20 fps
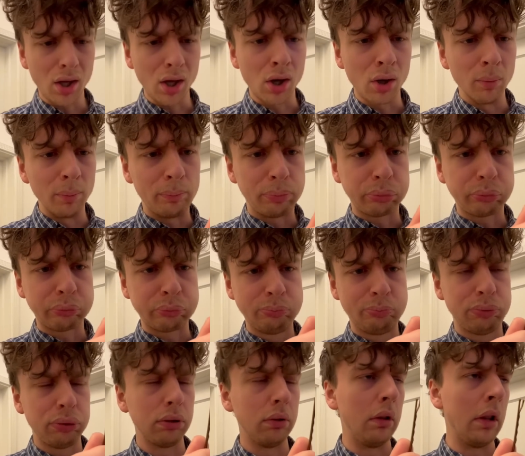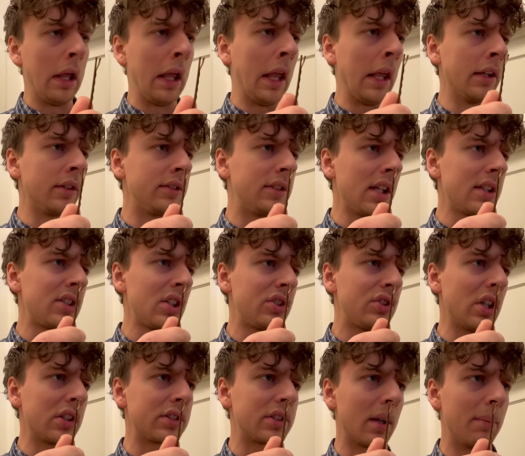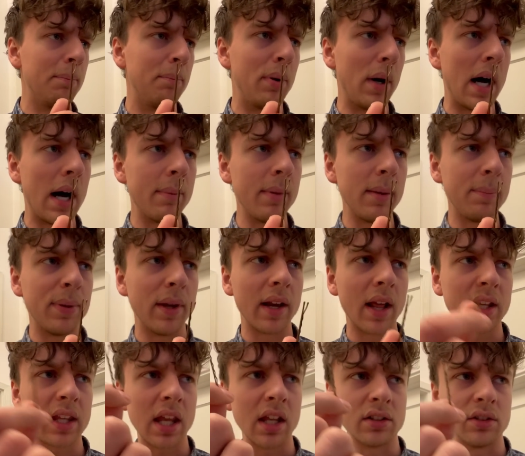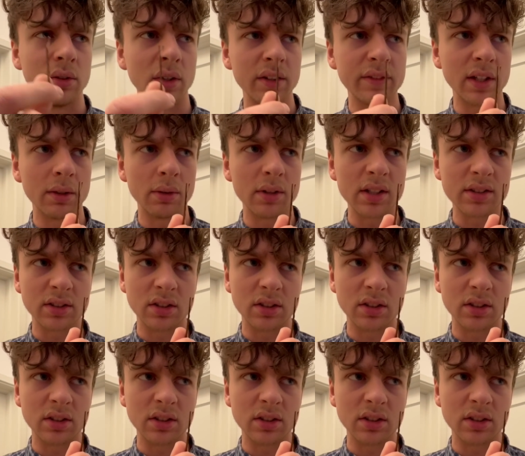Oh, please. This is just a bobby pin. I can't do anything with this